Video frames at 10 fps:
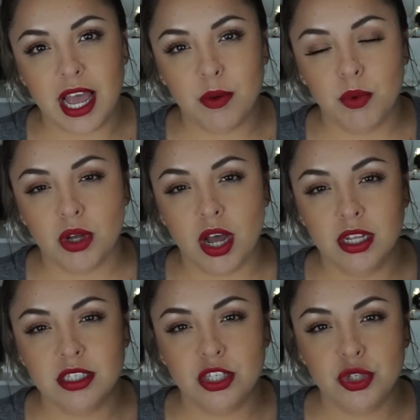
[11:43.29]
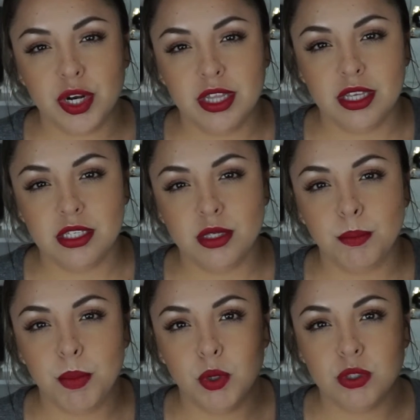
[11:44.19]
I will concentrate this
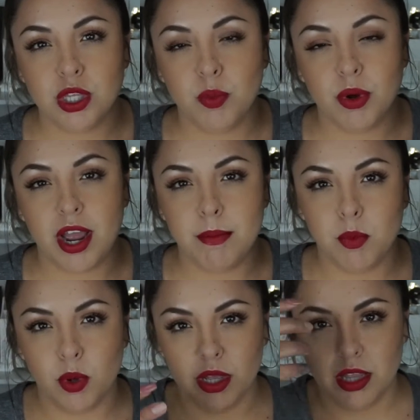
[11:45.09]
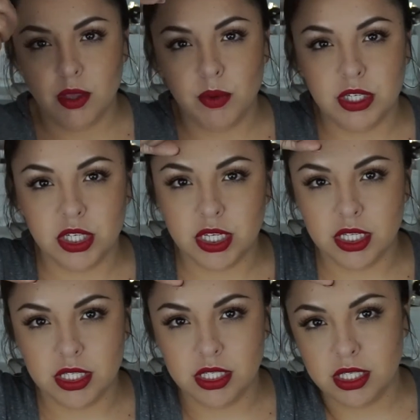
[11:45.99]
mostly where I'm oily, which
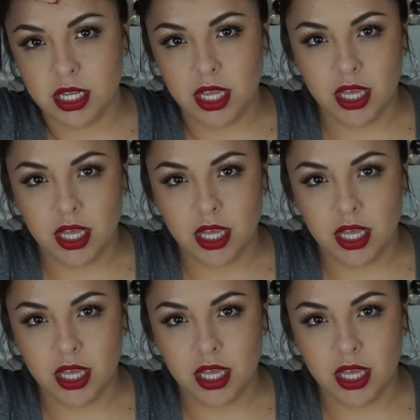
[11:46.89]
is